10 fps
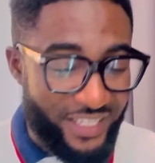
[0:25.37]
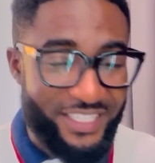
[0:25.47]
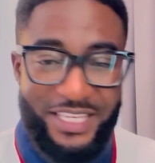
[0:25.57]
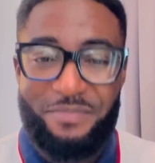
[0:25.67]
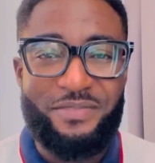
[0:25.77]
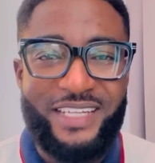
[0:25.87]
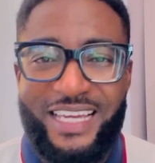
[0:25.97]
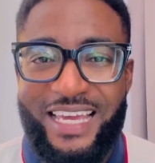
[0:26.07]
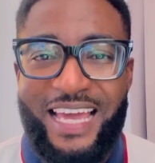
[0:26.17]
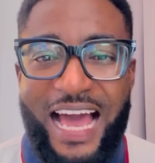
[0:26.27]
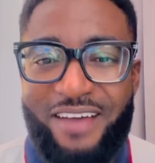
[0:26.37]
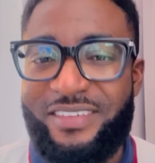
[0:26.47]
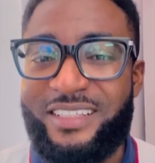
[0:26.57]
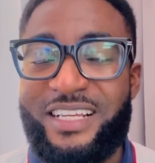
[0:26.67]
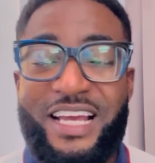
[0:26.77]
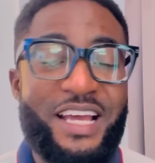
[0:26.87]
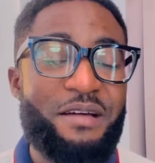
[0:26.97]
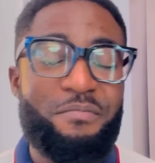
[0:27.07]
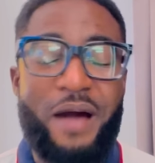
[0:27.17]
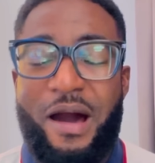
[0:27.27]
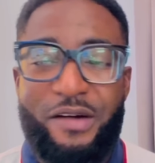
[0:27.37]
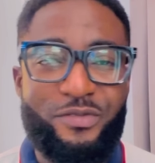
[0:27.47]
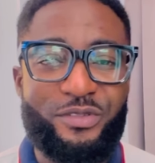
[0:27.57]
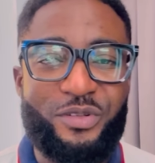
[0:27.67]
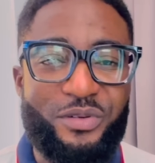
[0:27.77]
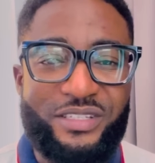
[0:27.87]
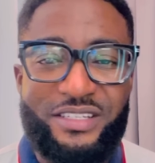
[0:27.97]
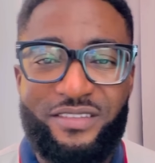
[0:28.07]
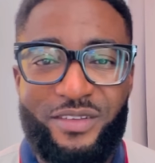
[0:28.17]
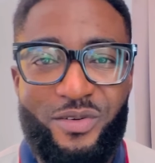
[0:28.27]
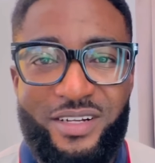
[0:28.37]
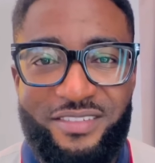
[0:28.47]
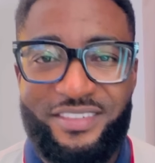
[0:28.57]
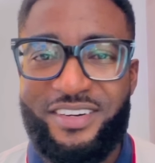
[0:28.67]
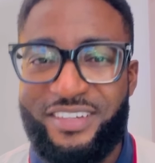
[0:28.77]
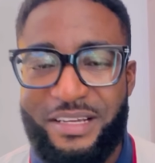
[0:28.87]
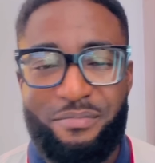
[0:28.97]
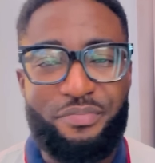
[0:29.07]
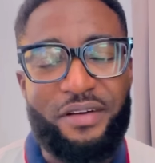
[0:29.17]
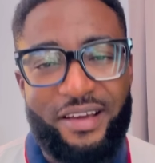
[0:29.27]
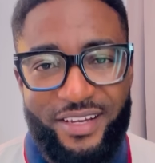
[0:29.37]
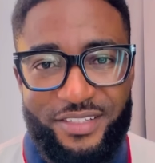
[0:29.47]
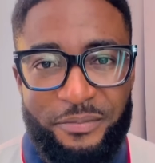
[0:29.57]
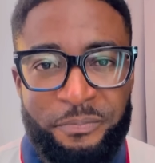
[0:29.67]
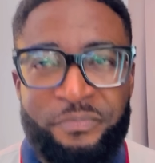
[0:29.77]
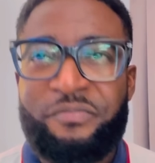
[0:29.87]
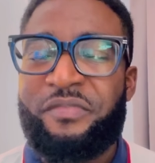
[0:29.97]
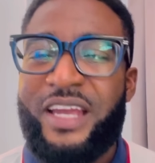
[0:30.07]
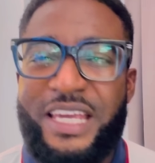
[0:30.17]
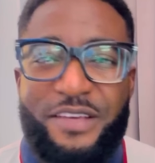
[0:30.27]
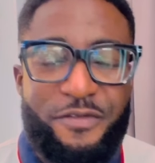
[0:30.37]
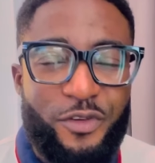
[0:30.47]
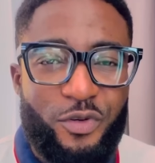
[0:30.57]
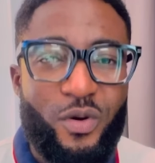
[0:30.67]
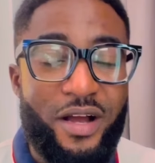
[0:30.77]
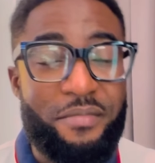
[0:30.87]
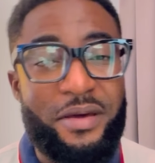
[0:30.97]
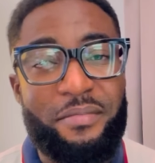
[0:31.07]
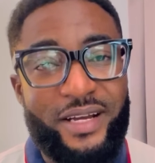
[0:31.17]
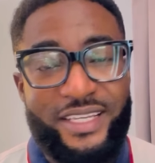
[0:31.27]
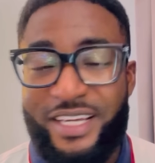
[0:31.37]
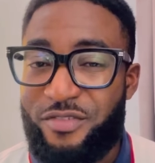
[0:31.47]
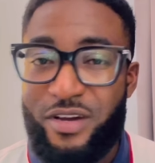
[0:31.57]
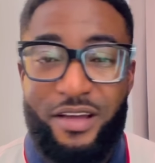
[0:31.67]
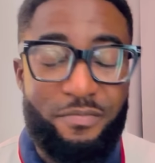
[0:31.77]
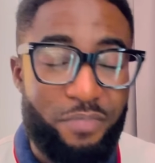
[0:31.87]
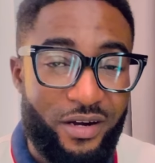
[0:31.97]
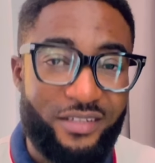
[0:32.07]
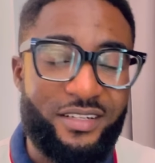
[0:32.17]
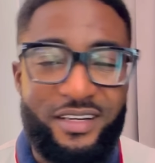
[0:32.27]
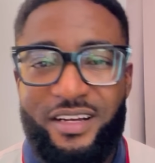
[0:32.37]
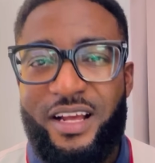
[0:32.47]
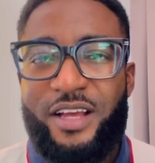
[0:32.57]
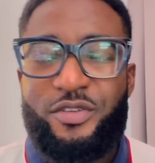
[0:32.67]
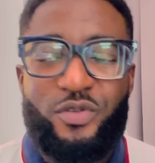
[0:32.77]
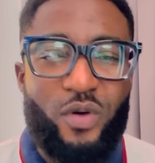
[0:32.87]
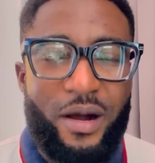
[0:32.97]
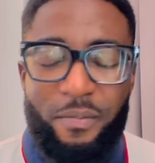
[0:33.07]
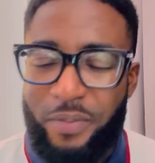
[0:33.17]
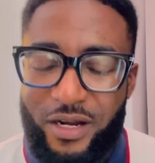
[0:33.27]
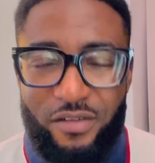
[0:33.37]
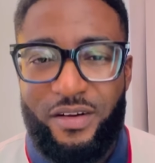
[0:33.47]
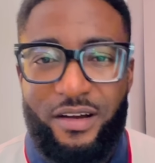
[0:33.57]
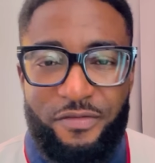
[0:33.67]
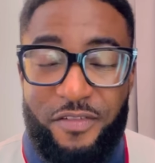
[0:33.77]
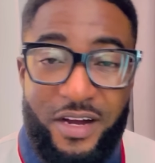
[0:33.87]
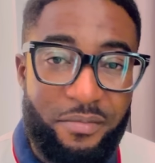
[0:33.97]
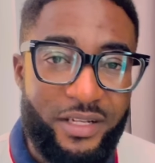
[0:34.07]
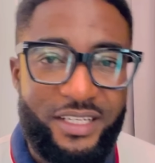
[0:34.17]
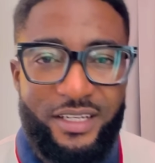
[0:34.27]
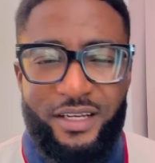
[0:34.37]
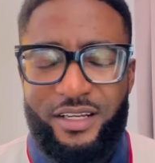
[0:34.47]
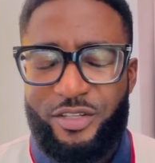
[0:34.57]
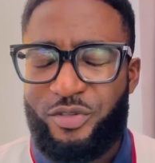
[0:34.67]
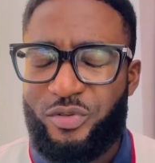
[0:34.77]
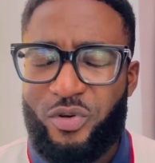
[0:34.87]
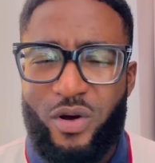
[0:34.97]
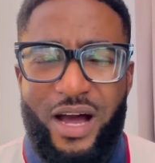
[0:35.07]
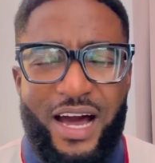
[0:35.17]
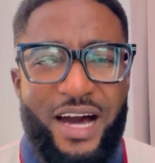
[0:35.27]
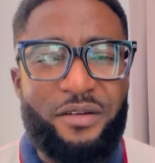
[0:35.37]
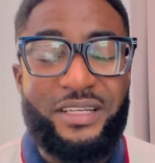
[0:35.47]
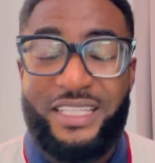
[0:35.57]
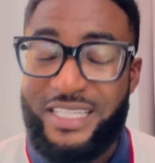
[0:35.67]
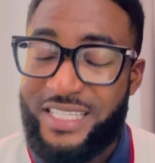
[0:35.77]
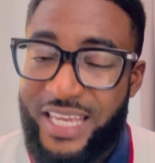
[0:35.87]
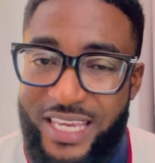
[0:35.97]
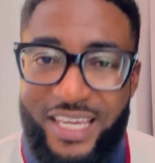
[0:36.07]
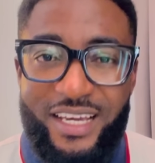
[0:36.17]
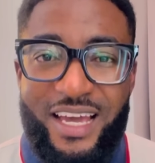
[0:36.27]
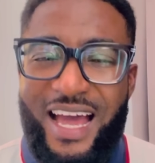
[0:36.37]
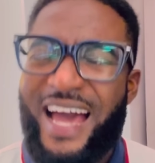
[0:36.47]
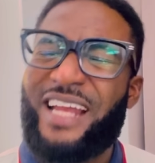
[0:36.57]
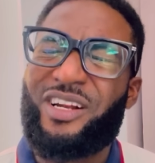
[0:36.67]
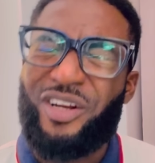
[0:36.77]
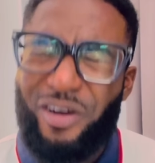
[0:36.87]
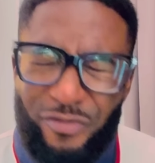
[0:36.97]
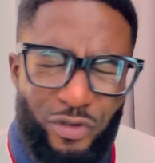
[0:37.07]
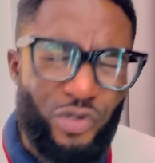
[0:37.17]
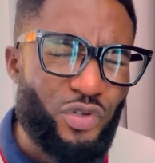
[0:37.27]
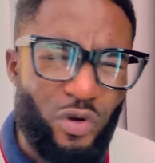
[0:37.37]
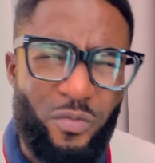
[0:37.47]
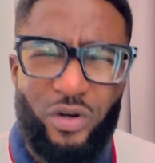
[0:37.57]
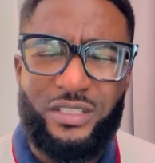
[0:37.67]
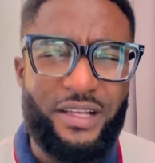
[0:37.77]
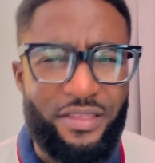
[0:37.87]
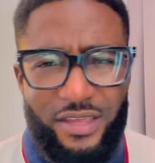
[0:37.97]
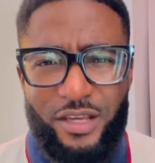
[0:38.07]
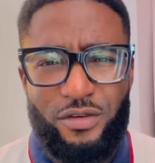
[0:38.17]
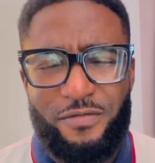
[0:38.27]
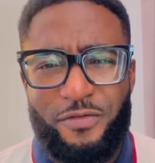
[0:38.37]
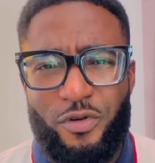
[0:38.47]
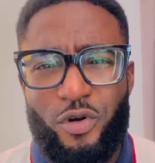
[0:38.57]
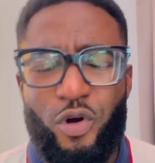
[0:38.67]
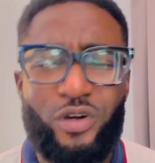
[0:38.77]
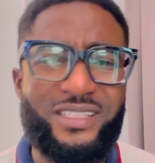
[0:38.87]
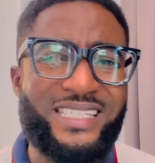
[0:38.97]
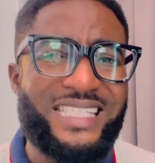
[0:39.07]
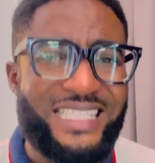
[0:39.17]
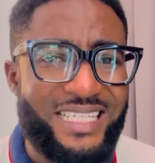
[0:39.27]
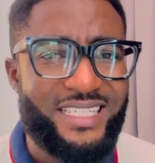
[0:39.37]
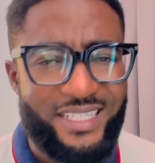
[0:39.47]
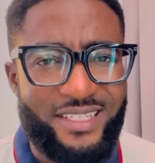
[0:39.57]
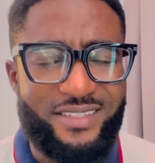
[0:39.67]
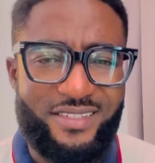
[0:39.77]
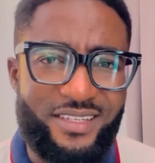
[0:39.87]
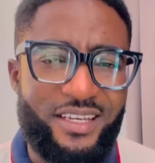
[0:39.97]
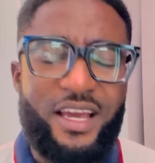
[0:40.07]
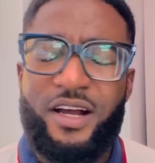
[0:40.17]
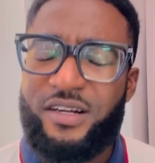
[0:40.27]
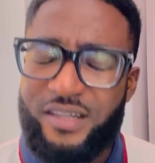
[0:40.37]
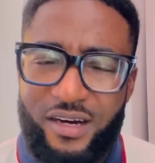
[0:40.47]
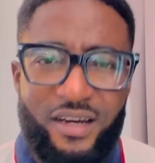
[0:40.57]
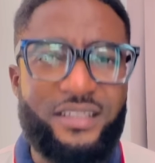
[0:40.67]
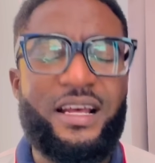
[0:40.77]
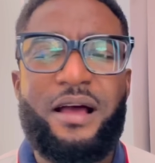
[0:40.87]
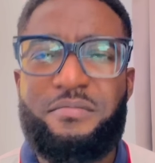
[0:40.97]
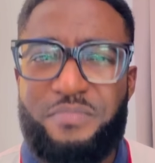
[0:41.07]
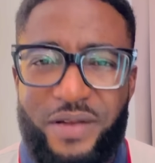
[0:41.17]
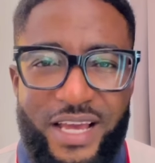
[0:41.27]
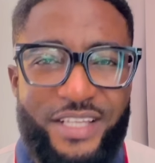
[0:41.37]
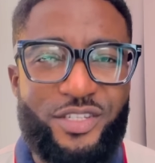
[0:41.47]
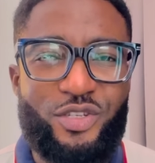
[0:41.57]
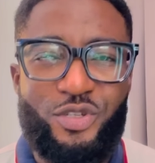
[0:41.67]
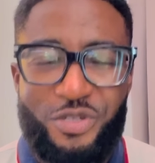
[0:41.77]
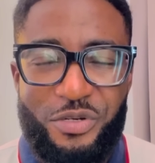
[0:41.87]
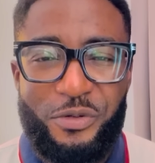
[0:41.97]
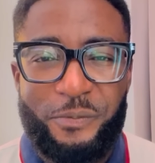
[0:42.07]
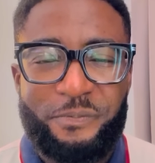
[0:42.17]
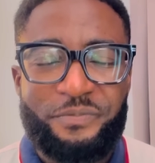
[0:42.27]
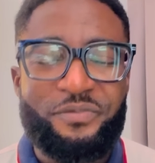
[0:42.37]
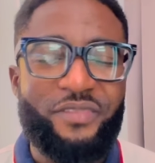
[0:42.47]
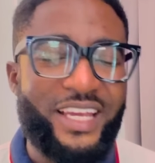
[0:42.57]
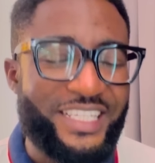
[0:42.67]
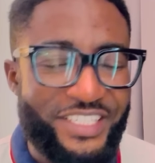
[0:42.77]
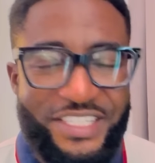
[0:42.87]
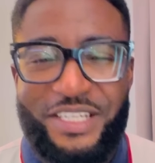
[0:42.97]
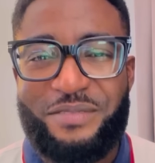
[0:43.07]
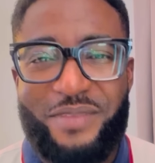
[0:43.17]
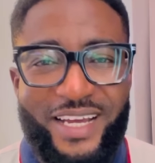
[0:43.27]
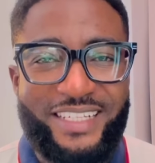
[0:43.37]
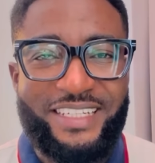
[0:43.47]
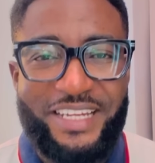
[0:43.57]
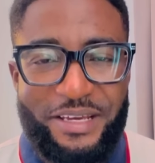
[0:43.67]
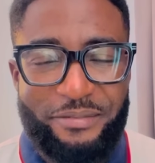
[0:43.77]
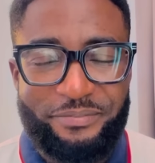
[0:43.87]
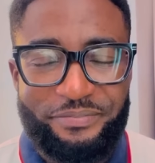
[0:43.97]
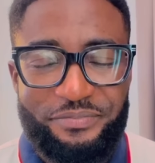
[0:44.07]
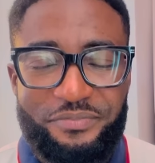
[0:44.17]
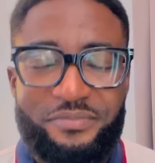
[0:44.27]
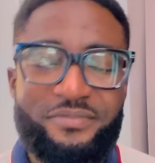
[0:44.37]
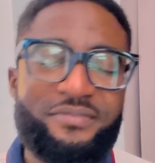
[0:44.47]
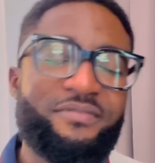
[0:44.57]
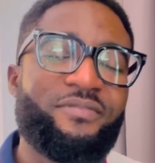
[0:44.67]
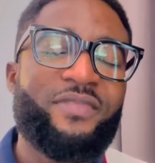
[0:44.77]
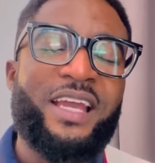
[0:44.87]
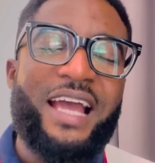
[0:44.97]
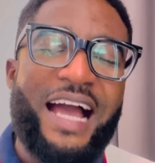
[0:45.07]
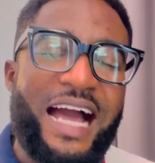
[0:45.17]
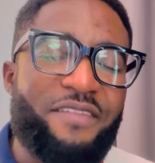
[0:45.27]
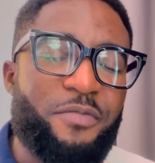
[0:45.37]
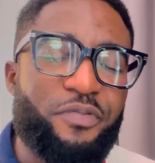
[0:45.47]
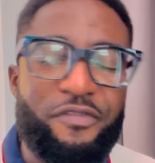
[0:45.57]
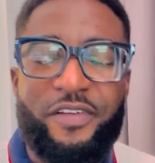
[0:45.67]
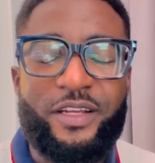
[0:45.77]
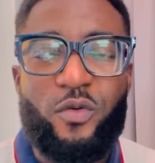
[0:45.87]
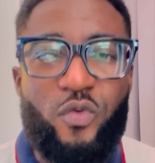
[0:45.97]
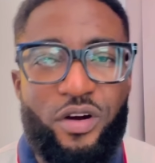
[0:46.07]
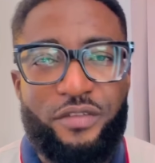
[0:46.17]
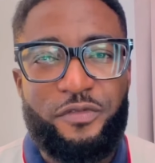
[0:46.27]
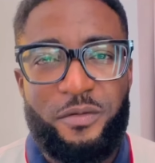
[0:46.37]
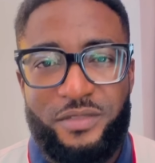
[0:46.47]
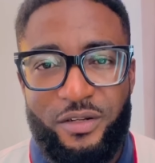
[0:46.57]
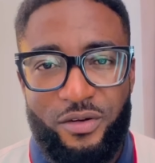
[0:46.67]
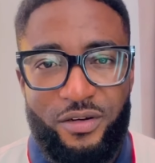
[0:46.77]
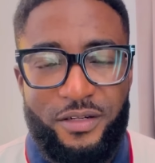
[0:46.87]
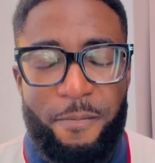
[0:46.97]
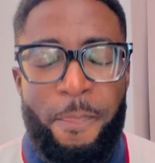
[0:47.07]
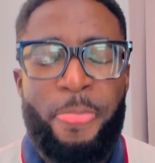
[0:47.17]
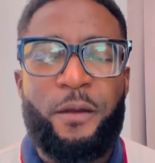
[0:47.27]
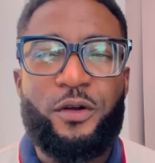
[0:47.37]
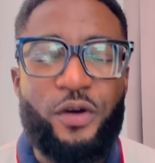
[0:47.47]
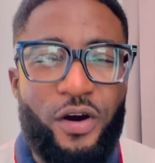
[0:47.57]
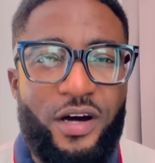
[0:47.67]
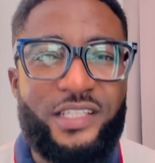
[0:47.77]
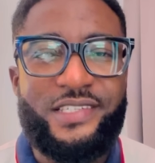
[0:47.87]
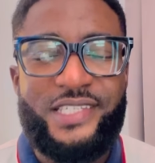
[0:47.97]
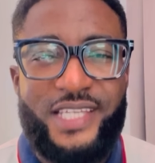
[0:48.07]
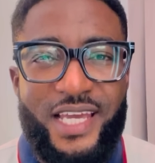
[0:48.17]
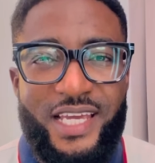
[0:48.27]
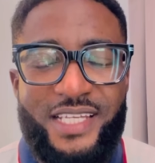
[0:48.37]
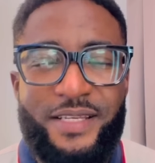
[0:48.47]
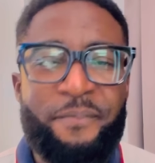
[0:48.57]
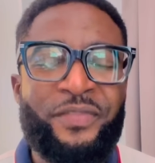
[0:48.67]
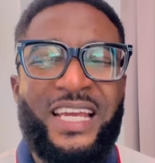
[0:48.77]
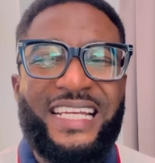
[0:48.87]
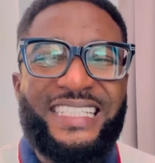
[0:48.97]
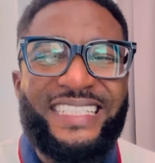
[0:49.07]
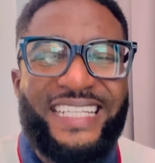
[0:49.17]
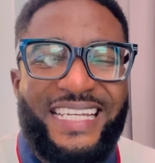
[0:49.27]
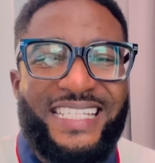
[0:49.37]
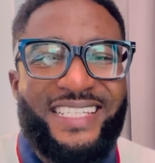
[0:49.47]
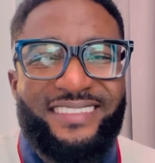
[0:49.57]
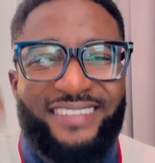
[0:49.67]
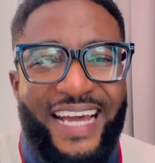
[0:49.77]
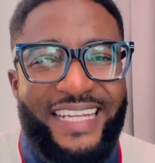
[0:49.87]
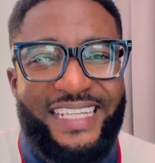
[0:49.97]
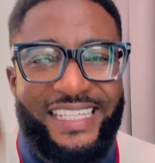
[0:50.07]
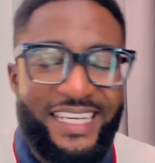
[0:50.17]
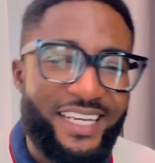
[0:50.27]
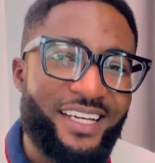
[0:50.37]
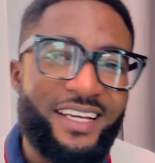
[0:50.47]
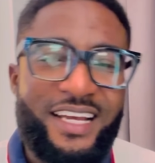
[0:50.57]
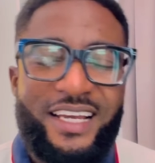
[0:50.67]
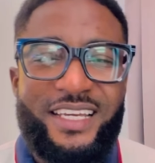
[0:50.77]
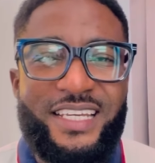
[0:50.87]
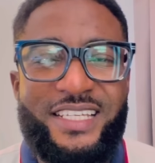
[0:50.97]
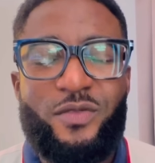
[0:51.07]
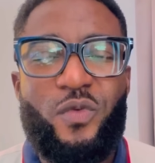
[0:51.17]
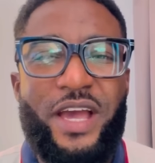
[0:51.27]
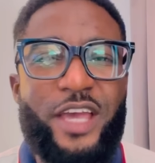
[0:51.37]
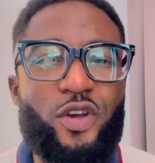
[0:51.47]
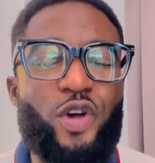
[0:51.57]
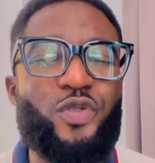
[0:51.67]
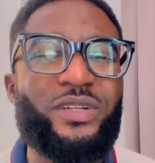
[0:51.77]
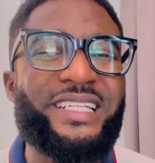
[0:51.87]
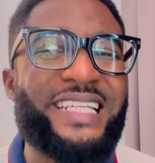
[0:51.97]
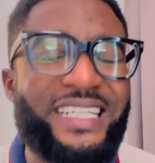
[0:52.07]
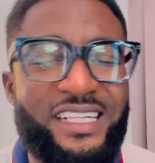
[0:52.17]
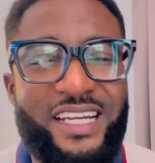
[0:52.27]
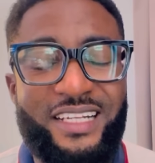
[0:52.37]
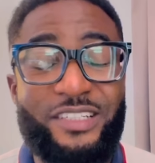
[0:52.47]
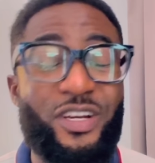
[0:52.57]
keep having powerful doses of the Word of God and prayers. If you are a member here, you are a partner, you are part of our family, you know how it is here. I love you so much and thank you for your consistency. God bless you in Jesus' mighty name. I have a prophetic word from the Lord. God says, this right here is where your uniqueness